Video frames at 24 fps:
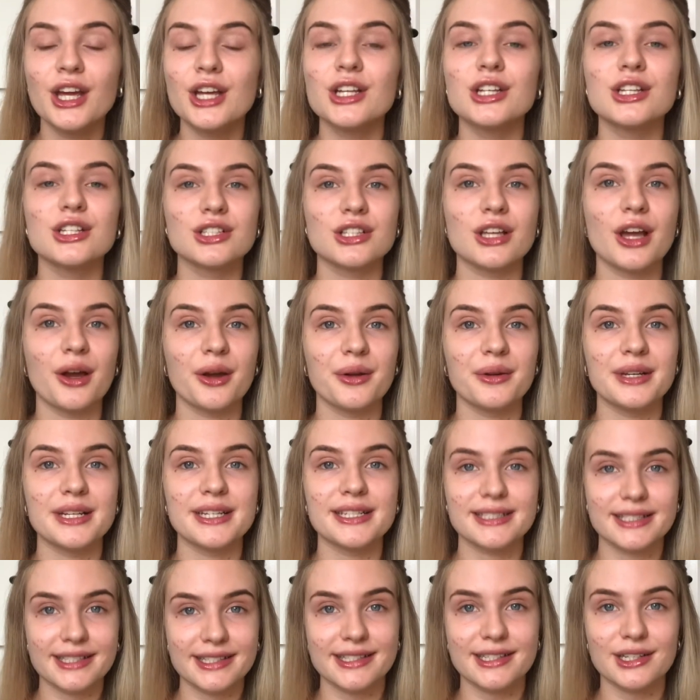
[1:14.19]
So it's
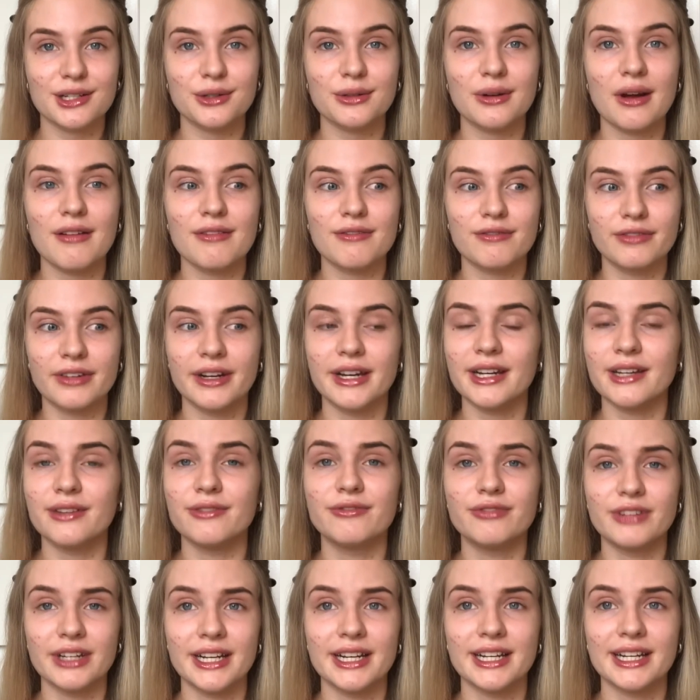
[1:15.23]
still
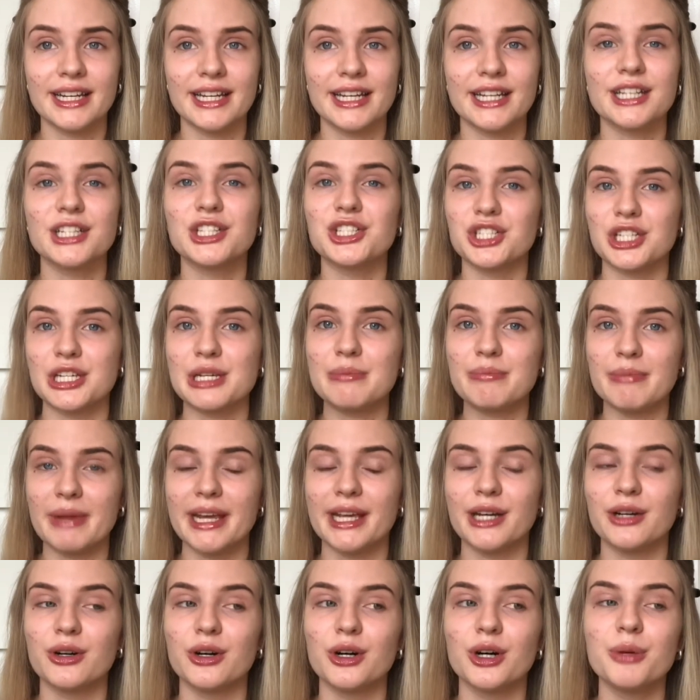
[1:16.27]
really cheap
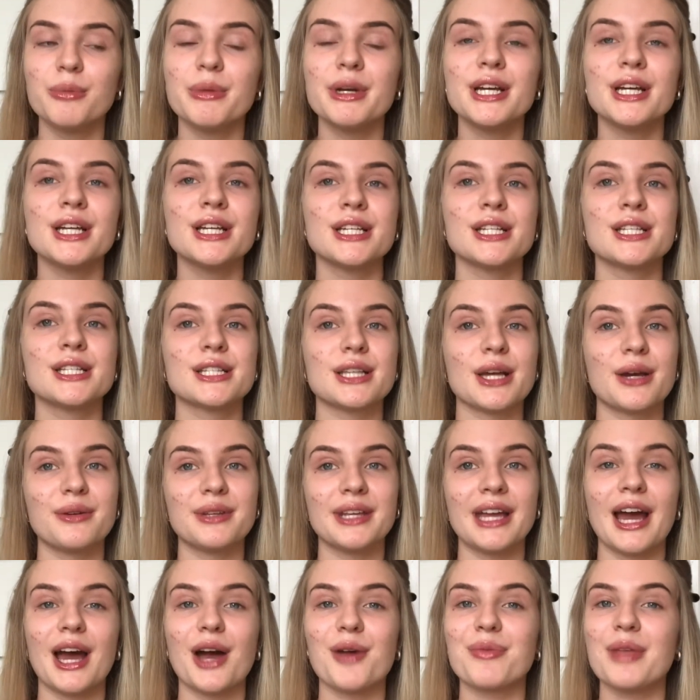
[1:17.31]
makeup. So
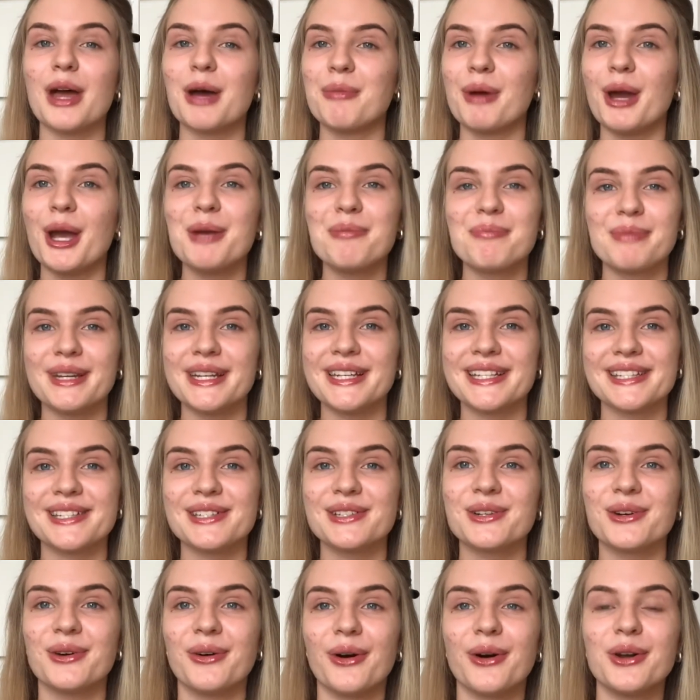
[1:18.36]
yeah, I'm hoping it's
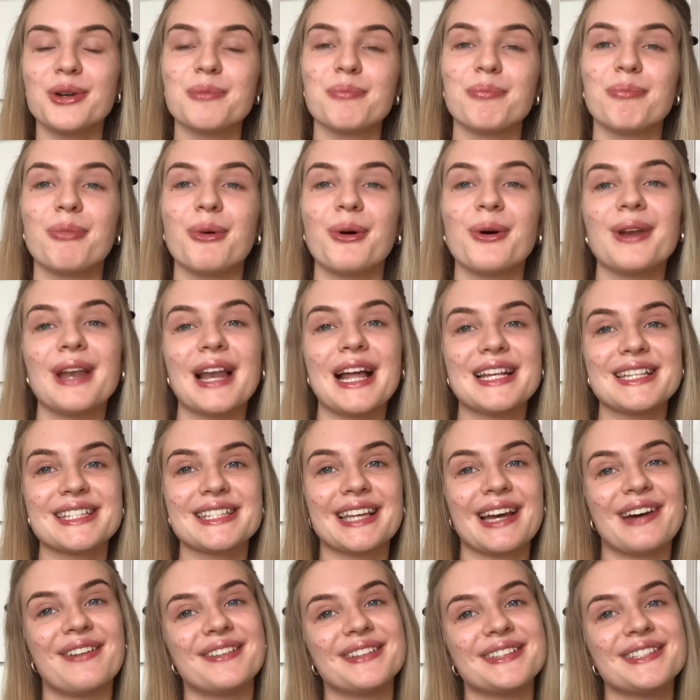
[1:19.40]
good, but let's get
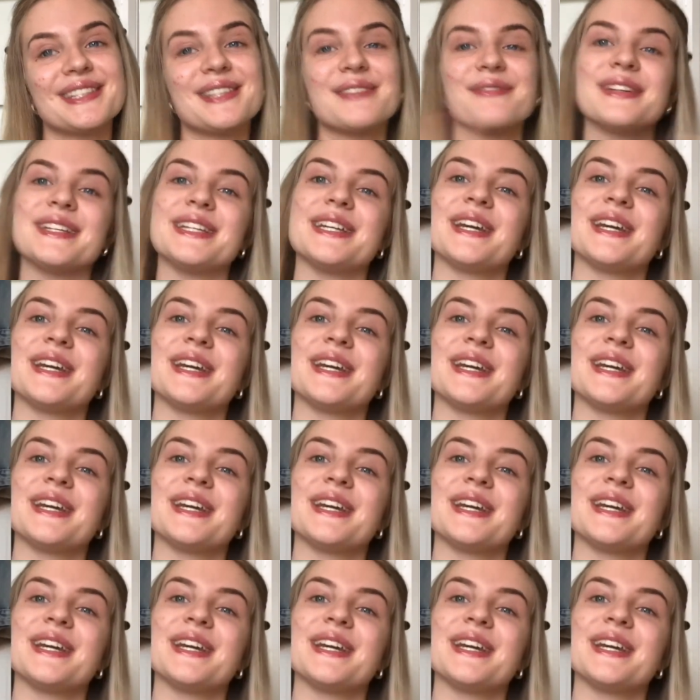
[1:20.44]
on to the video.